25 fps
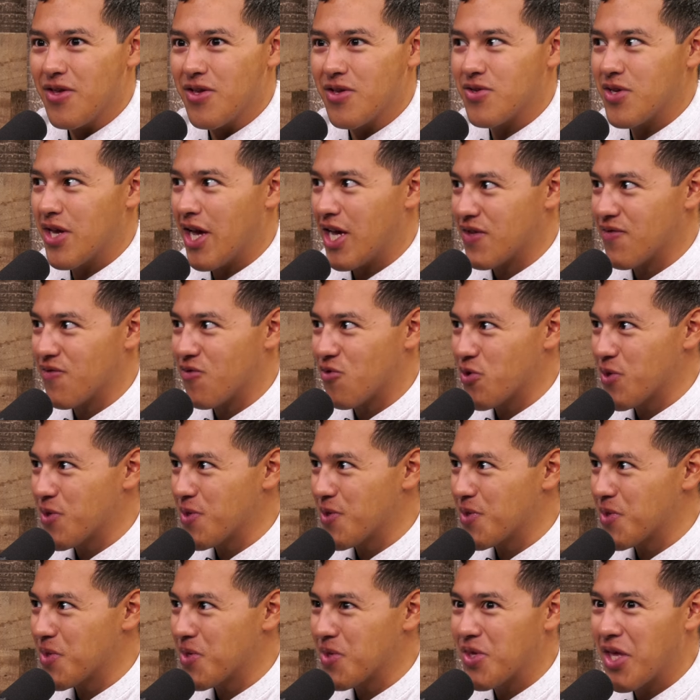task
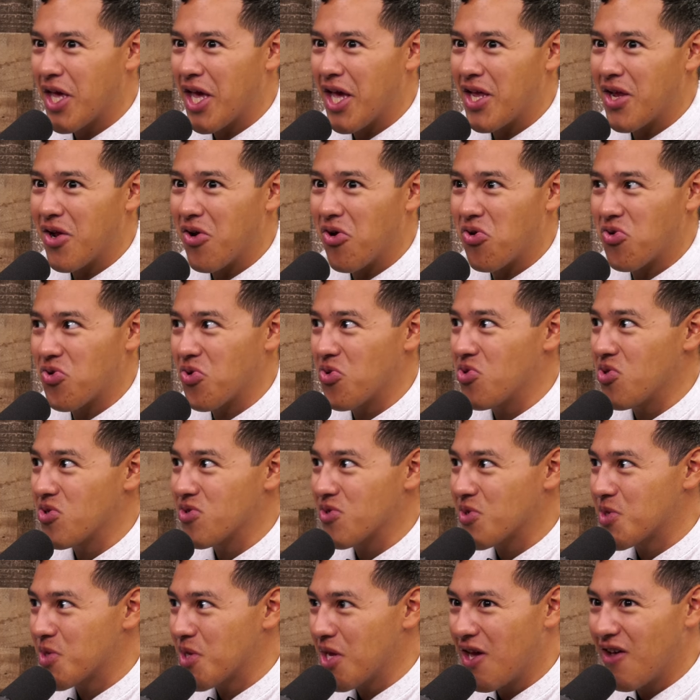forces that are no
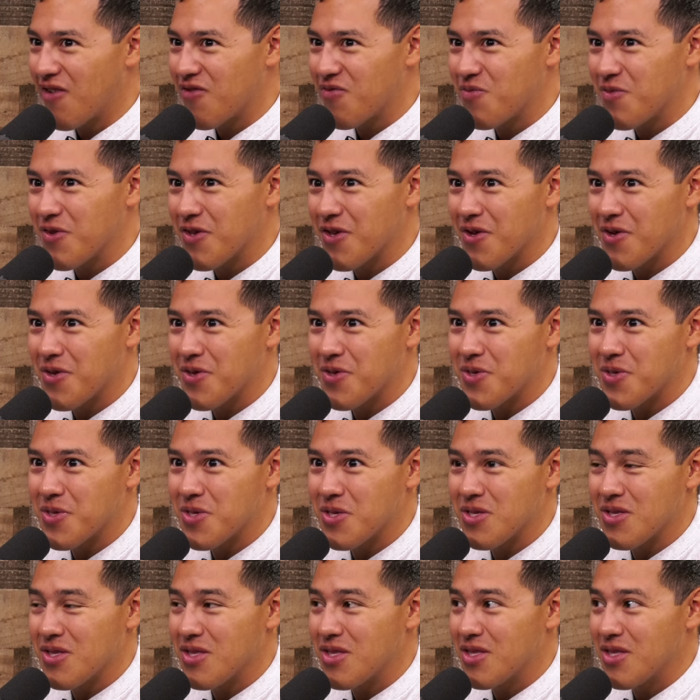longer staffed
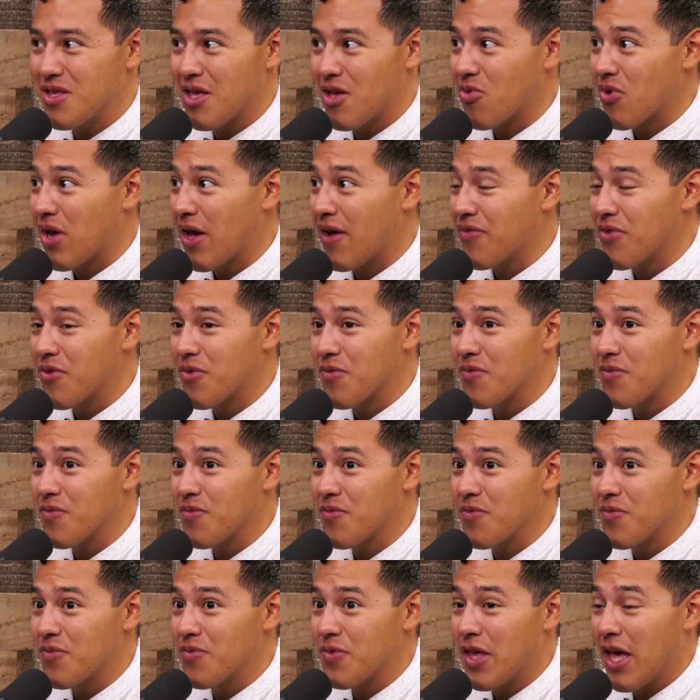because they don't have
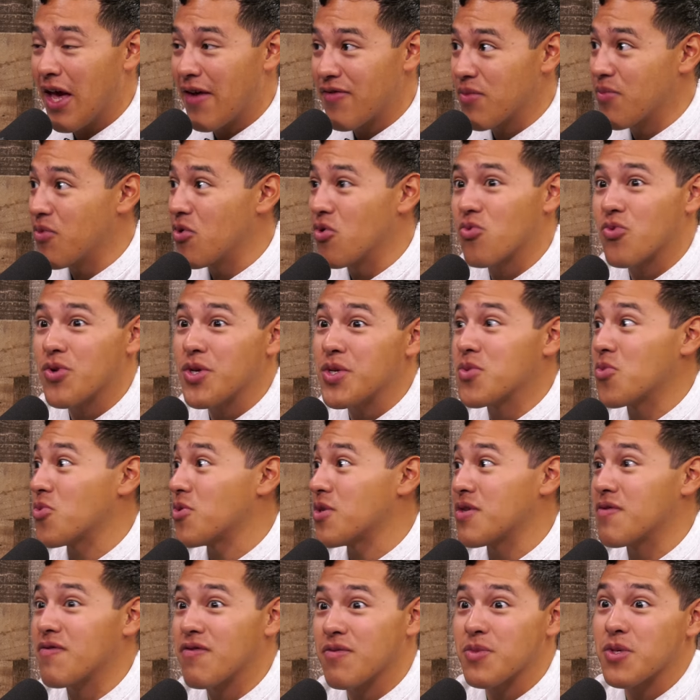they have to pull
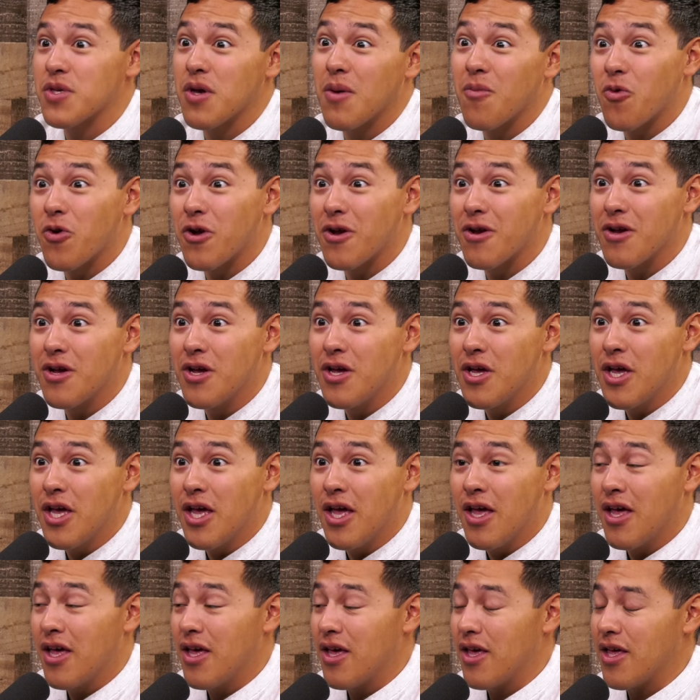resources from somewhere.
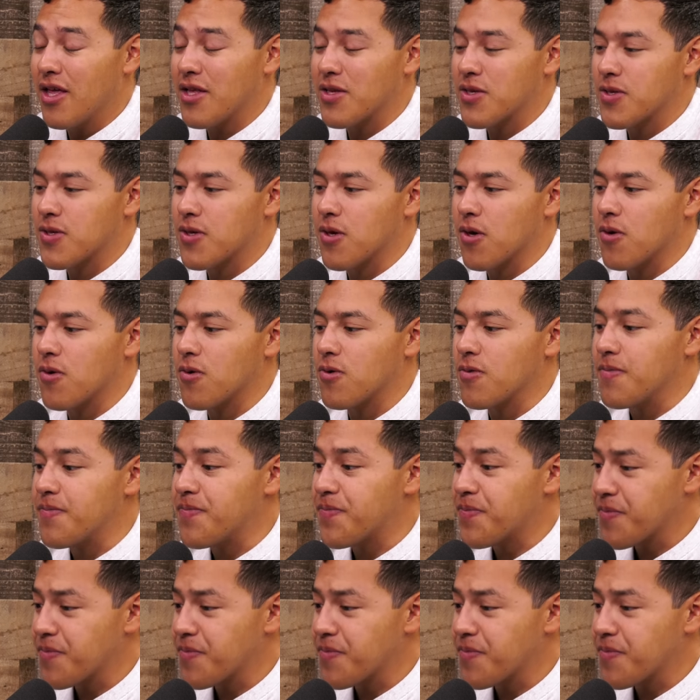And so